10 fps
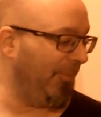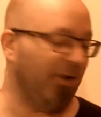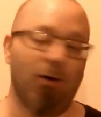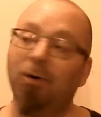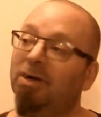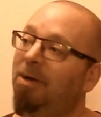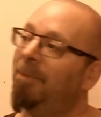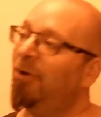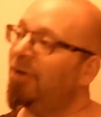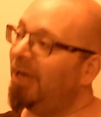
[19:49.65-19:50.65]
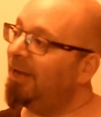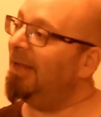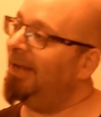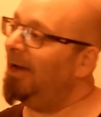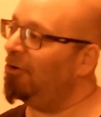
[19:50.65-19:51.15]
bit of coconut milk in,
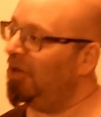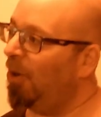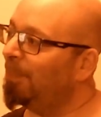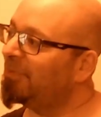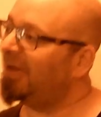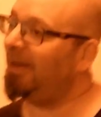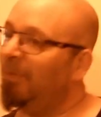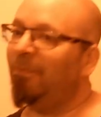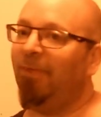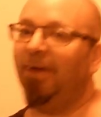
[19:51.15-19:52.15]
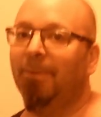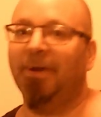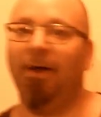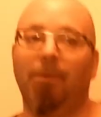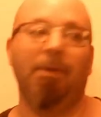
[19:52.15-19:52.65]
and that'll help tame the flavor down,